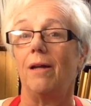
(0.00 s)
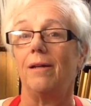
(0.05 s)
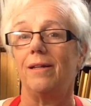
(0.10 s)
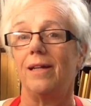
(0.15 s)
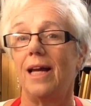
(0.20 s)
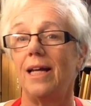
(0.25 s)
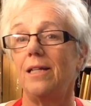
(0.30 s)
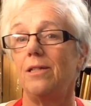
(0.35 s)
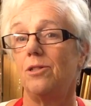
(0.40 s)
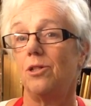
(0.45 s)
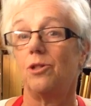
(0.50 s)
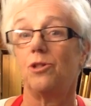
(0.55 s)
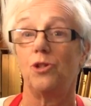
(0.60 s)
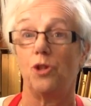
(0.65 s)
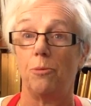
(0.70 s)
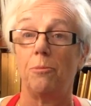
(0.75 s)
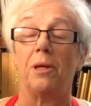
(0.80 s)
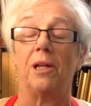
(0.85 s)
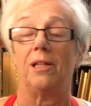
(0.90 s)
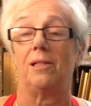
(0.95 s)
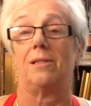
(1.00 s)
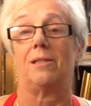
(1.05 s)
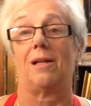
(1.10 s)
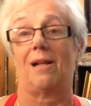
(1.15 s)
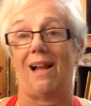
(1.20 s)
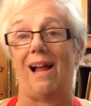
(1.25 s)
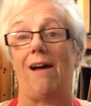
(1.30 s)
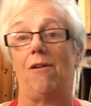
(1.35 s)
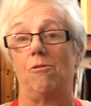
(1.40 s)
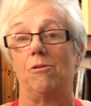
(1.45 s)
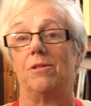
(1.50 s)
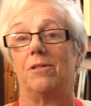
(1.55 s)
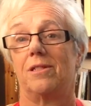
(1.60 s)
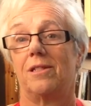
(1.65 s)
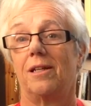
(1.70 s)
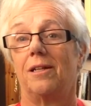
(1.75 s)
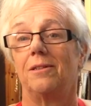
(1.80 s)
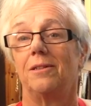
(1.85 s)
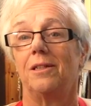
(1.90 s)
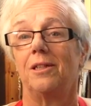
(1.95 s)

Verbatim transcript: nice cumulus clouds.